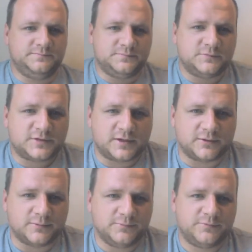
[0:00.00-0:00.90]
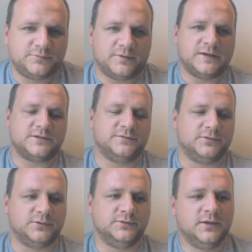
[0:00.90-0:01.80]
So first of
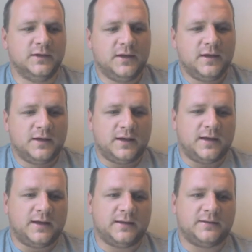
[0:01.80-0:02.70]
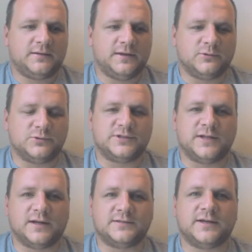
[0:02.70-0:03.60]
all, it all
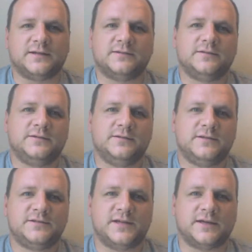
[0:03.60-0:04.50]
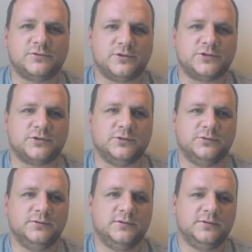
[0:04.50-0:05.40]
starts at secondary
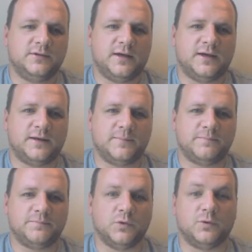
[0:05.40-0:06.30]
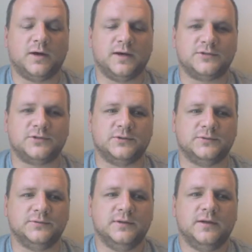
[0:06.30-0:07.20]
school or high
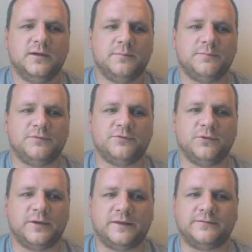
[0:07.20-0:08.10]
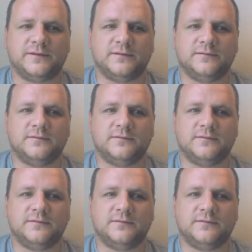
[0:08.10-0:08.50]
school before even